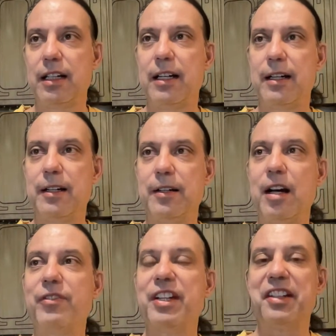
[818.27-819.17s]

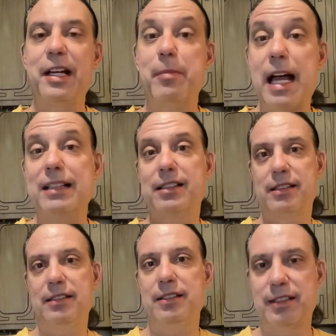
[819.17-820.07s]
of the same
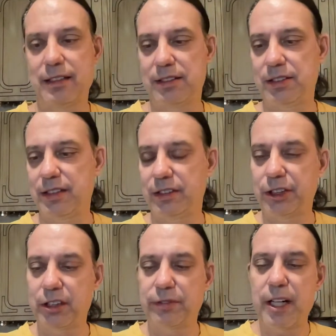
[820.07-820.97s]
essence, as the
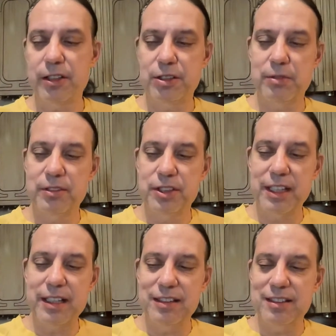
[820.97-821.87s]
church fathers would have
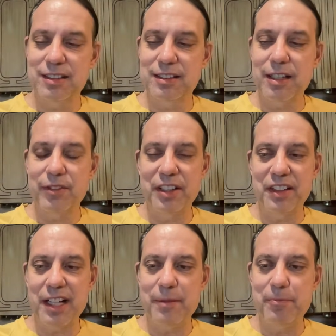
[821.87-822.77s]
said, is of the
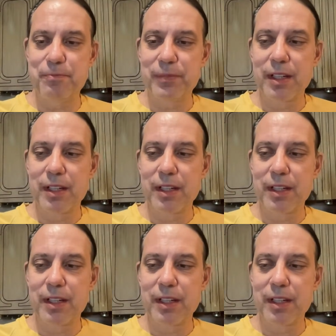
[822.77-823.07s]
same